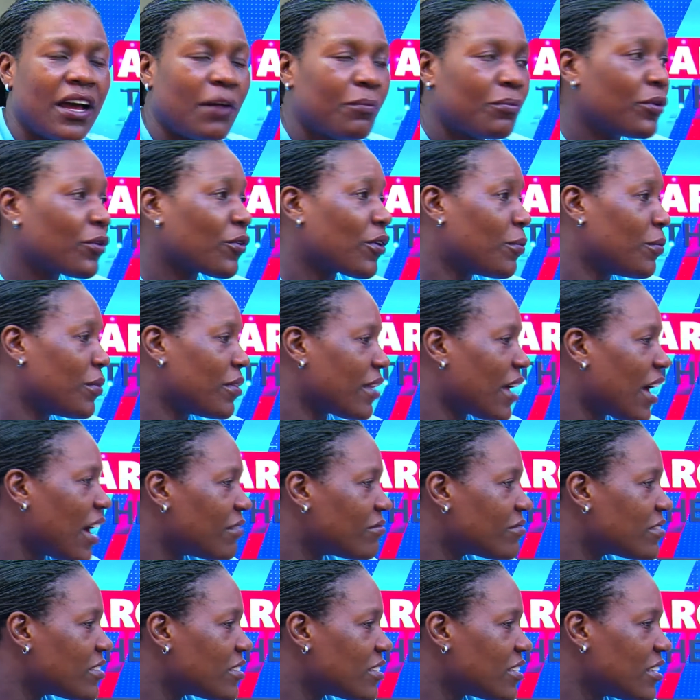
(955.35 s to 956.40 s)
program with
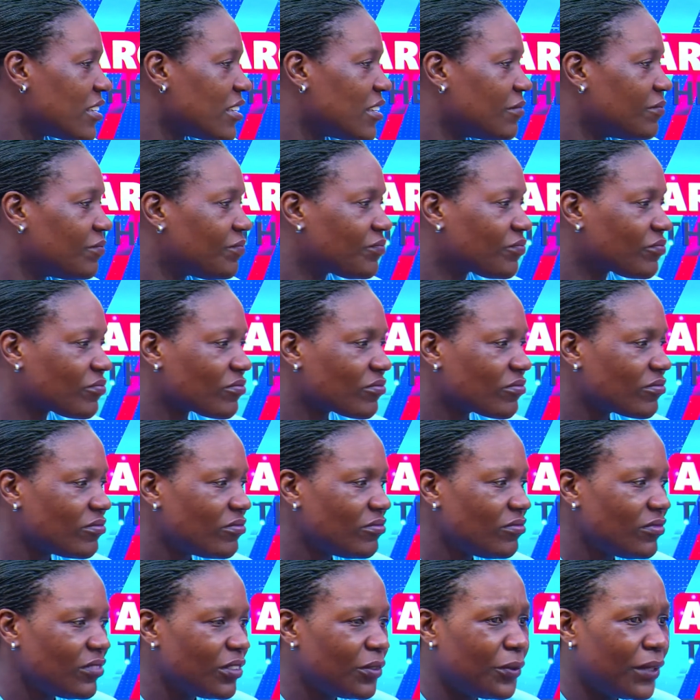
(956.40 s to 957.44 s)
AFC.
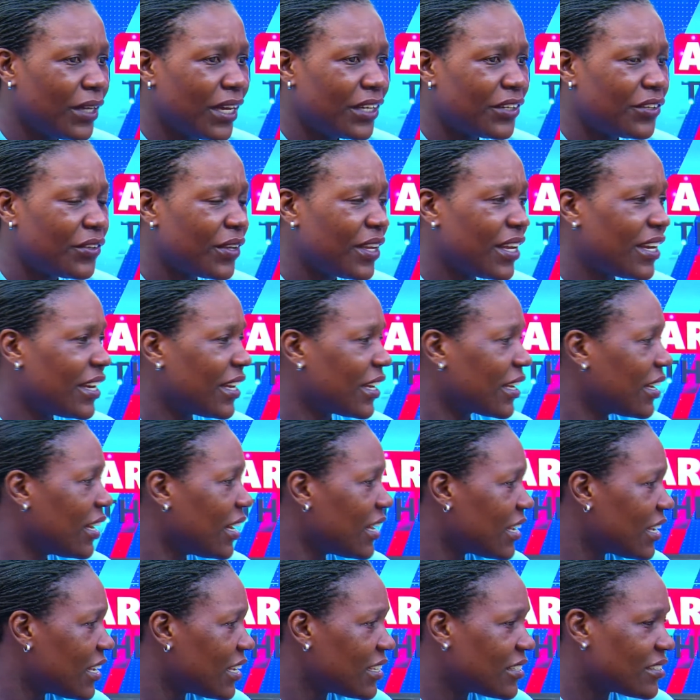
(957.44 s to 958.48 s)
We had Uganda
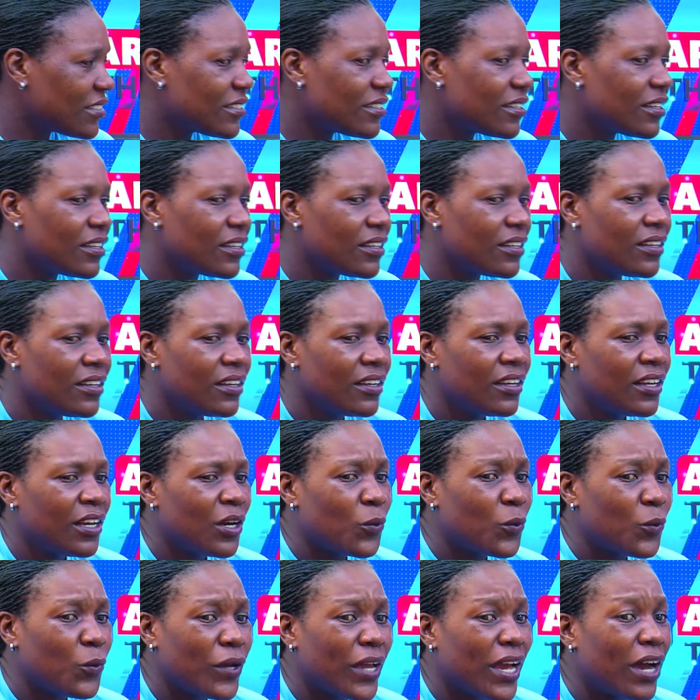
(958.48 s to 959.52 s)
Clays.
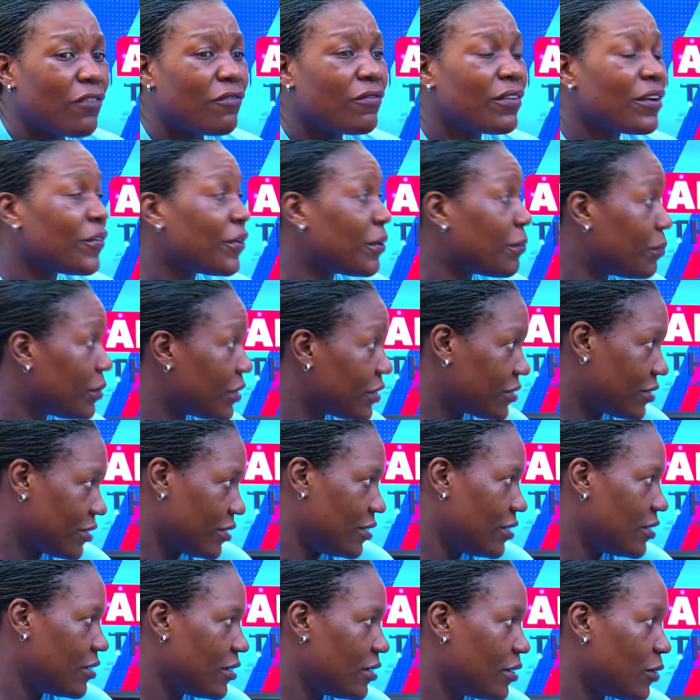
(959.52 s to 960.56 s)
We are very busy.
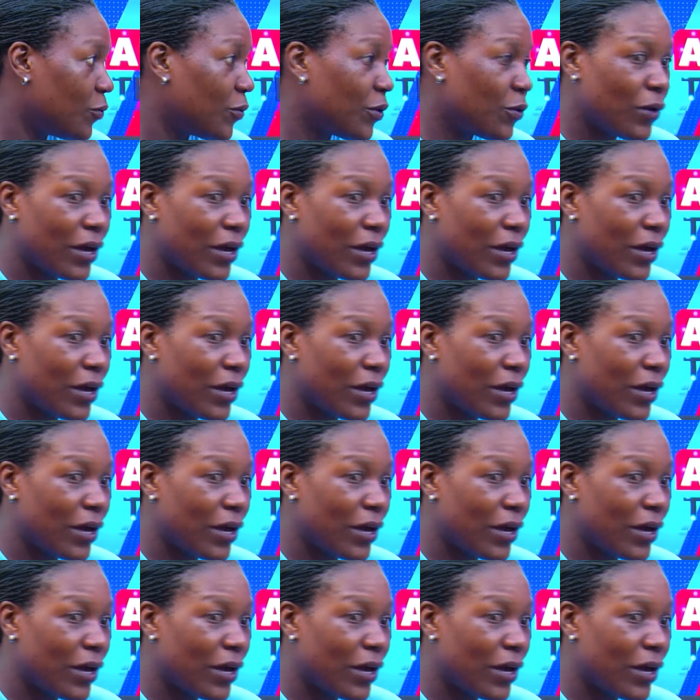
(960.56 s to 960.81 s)
We